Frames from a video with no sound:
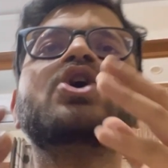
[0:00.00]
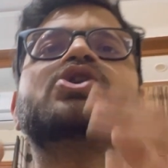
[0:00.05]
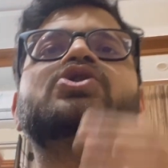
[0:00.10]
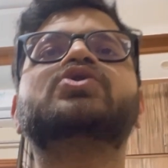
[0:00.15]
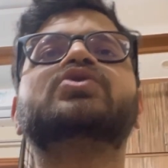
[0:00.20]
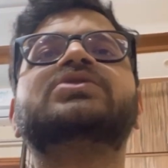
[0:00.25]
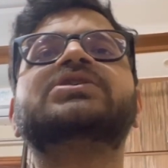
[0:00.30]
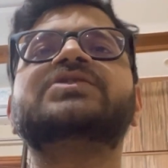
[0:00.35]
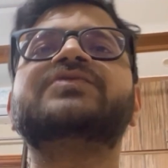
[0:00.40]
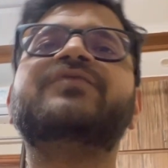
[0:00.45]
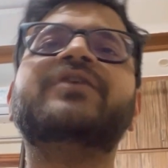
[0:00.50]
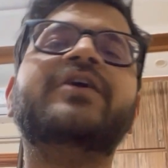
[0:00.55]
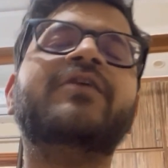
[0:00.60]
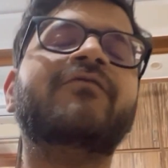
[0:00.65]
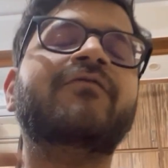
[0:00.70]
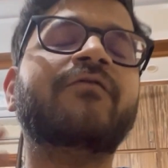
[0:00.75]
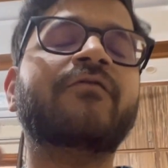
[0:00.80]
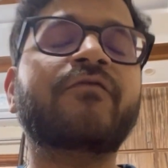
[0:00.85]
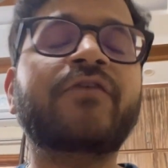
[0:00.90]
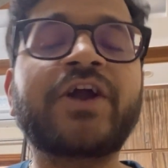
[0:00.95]
So this
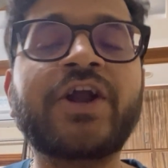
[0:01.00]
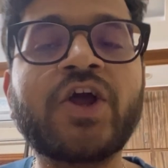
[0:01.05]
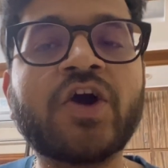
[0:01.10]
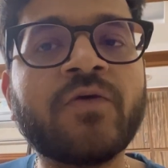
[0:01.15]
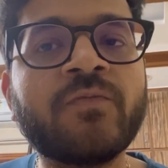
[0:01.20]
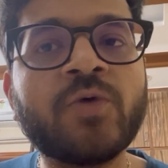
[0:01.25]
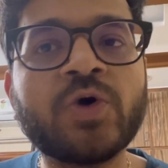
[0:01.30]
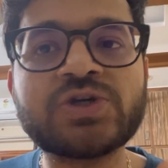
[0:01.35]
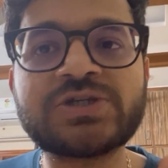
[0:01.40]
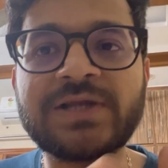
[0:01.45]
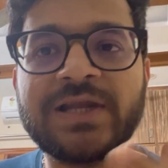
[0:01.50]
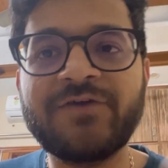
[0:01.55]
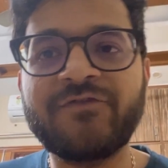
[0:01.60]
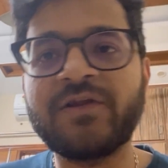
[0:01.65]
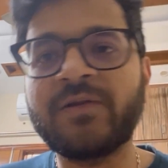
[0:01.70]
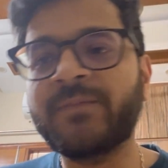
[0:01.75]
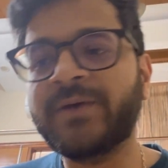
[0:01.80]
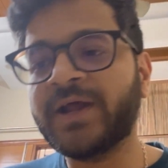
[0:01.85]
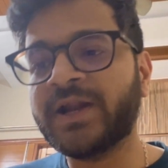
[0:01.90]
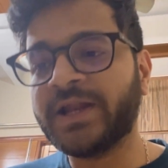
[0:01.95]
video mostly
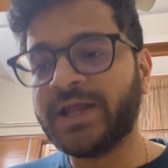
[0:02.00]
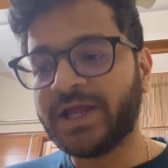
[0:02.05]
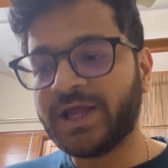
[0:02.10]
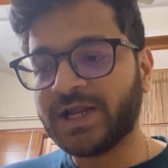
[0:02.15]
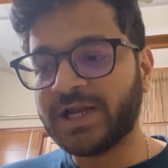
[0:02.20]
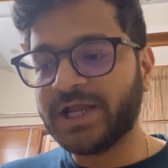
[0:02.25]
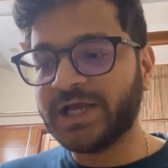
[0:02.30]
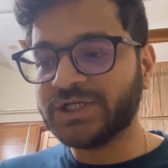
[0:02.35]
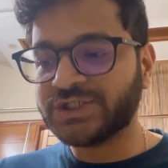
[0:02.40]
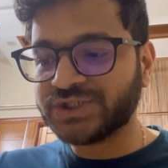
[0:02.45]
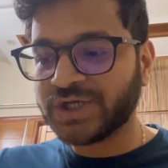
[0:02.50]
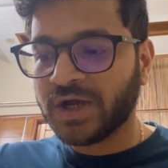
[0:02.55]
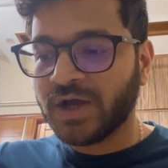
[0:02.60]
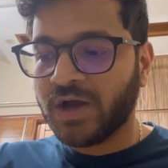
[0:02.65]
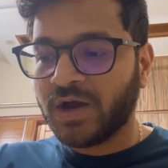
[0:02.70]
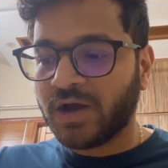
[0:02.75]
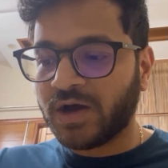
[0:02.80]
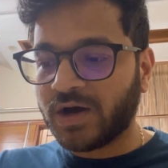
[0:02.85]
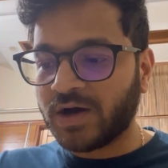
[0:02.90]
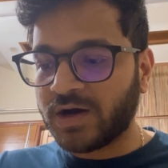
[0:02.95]
will be in English.
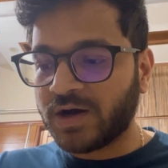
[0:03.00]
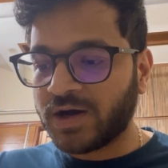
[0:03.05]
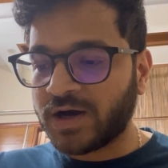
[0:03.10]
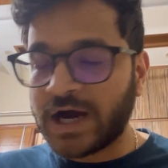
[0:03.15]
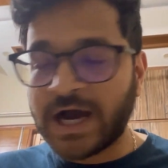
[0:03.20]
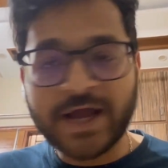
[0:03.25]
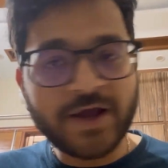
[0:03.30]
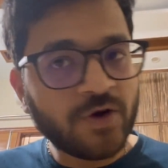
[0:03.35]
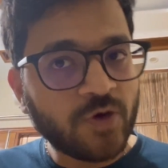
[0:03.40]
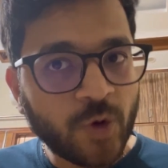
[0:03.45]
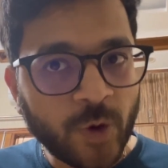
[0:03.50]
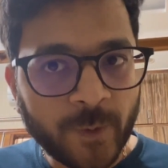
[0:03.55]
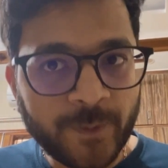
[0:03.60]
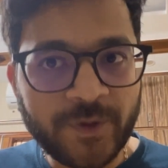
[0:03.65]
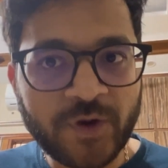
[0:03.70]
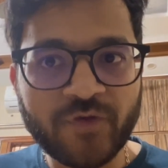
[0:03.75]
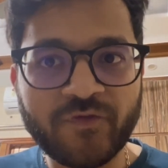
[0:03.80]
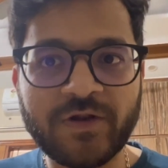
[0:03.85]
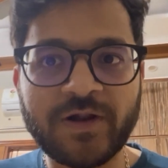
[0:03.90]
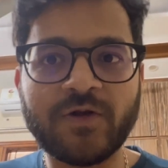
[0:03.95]
I
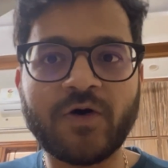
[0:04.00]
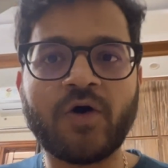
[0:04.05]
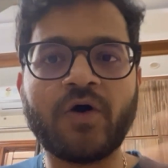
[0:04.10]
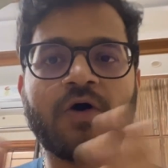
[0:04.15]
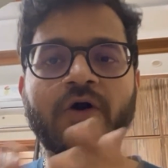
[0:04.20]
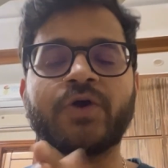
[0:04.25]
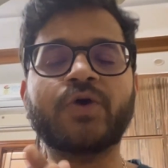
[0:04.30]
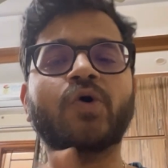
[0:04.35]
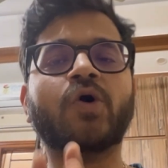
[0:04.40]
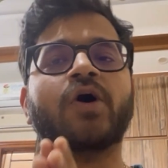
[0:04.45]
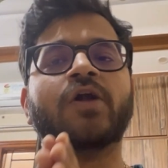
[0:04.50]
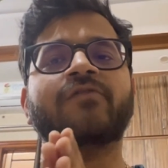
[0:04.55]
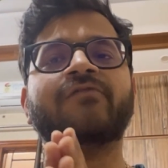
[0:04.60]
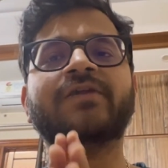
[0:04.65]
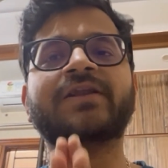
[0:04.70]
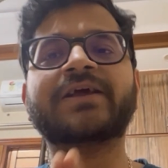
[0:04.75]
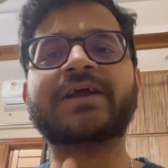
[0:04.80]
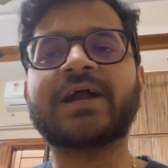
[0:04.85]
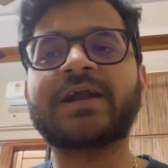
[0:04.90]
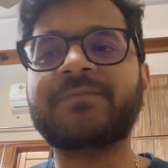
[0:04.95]
hope you all
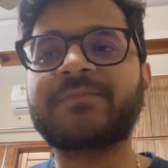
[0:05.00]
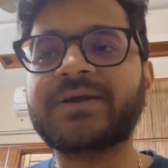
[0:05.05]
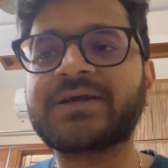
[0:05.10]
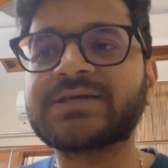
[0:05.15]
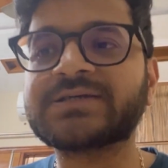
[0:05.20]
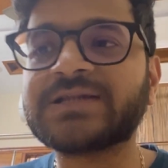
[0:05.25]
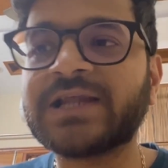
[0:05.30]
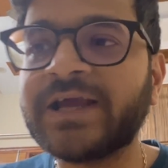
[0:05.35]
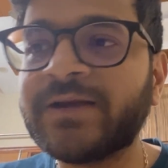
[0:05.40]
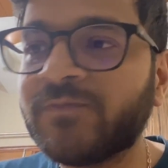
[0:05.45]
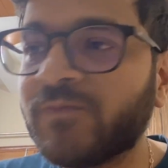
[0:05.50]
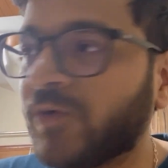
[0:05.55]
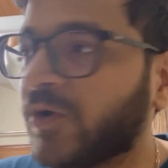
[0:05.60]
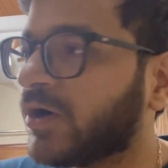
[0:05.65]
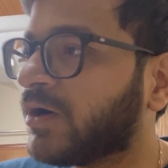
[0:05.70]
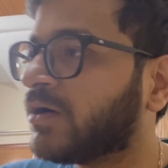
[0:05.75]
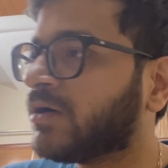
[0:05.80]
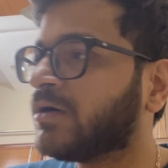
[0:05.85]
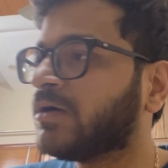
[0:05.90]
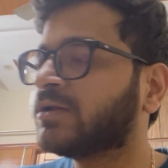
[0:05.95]
will get, because there
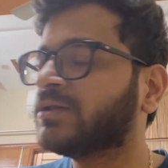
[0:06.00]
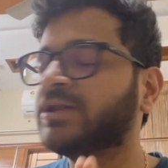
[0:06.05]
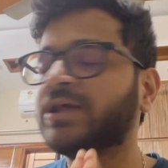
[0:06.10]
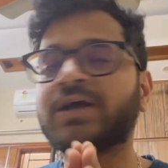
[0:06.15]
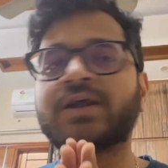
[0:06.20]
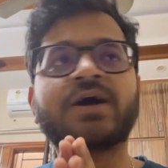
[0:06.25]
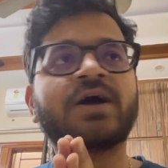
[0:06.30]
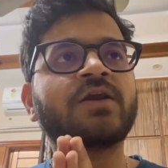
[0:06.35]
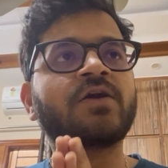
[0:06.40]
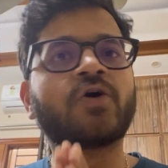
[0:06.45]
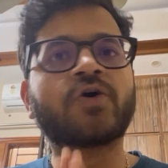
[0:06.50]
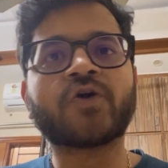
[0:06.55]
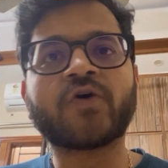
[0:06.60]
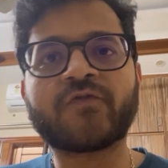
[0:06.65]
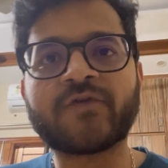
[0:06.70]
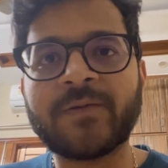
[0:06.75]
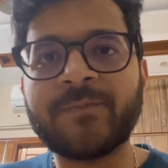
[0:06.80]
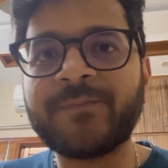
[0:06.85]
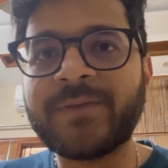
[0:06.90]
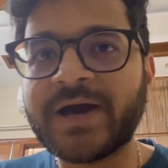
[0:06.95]
are a lot
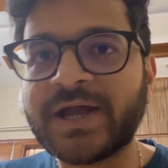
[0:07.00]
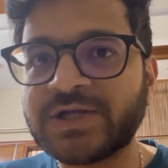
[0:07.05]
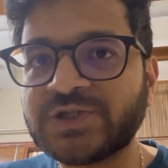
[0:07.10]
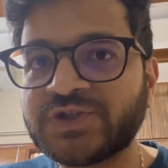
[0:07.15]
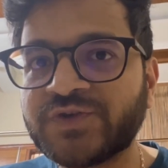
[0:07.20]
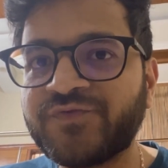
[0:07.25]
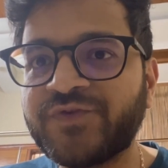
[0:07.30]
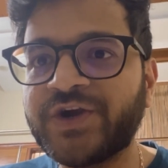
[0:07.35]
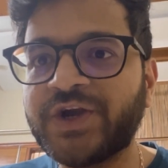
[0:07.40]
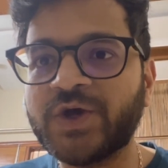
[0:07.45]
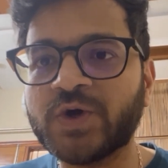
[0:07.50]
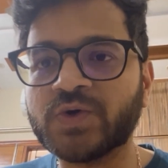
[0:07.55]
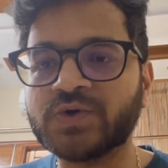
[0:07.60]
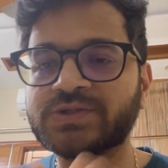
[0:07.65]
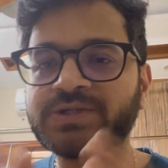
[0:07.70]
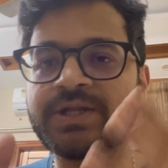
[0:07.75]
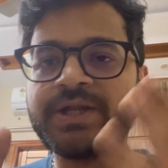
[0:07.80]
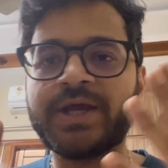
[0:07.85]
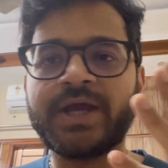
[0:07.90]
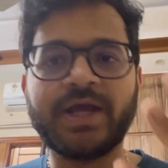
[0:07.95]
of comparison
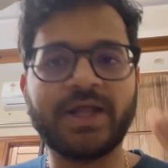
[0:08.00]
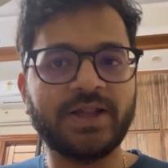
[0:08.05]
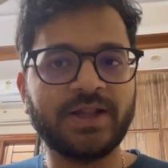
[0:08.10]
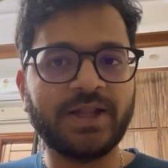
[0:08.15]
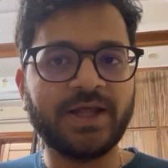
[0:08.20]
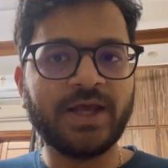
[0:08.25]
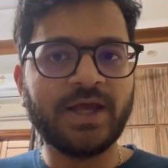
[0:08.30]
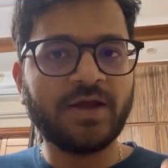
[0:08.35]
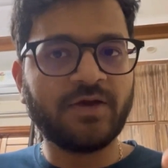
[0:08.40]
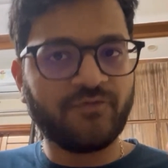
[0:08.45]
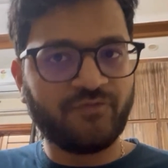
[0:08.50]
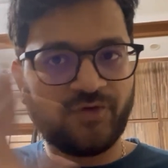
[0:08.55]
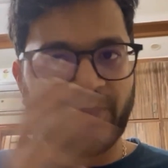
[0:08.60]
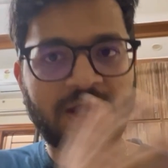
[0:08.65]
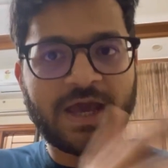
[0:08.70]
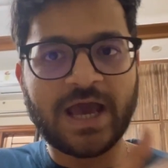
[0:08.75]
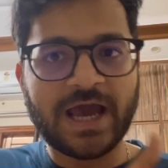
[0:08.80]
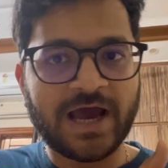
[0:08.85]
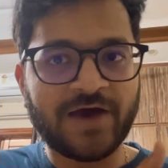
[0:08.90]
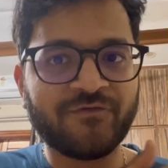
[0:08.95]
videos in Hindi
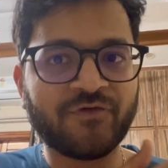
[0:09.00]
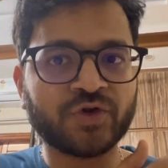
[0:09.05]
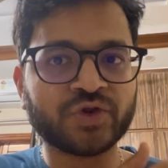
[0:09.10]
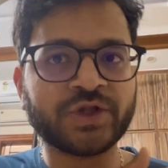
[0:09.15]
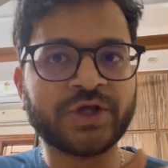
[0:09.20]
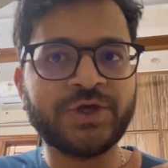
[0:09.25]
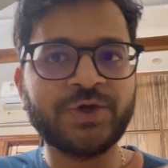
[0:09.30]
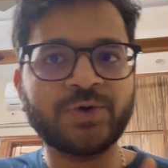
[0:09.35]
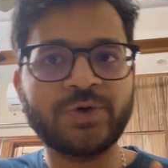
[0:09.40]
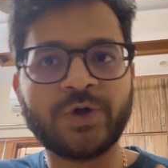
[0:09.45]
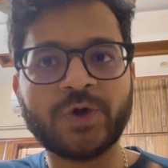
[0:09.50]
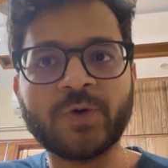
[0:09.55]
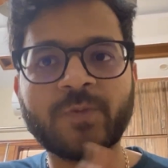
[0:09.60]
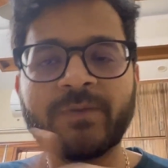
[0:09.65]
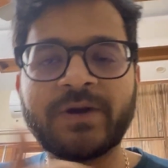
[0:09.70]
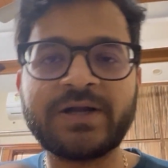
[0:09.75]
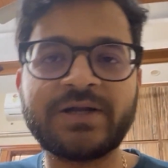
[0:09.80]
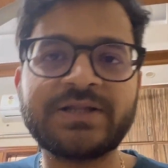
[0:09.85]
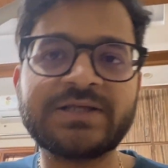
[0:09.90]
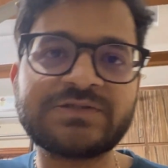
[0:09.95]
we have on the YouTube,
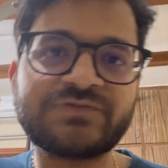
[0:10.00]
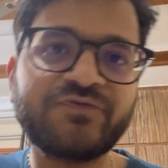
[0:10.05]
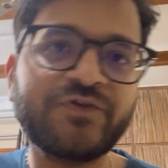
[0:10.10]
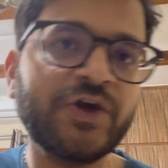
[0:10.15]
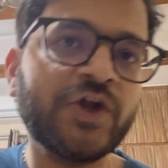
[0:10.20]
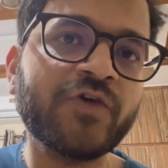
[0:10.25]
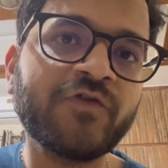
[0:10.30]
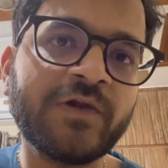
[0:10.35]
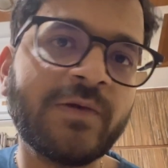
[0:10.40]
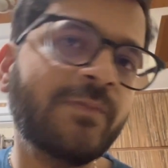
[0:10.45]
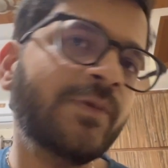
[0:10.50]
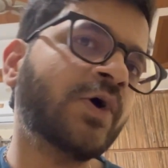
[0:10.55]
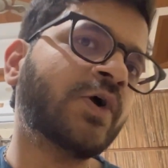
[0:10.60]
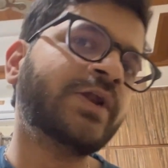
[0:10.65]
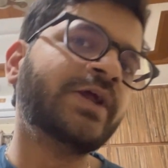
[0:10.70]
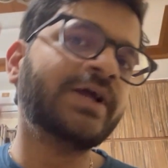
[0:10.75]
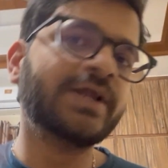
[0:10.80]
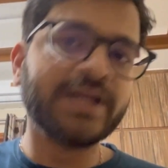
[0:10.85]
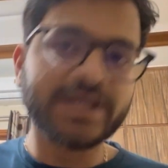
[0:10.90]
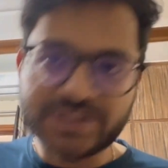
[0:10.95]
but this video will be
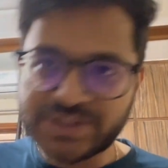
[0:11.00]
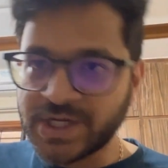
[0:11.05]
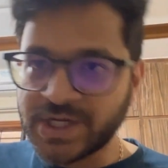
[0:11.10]
on English.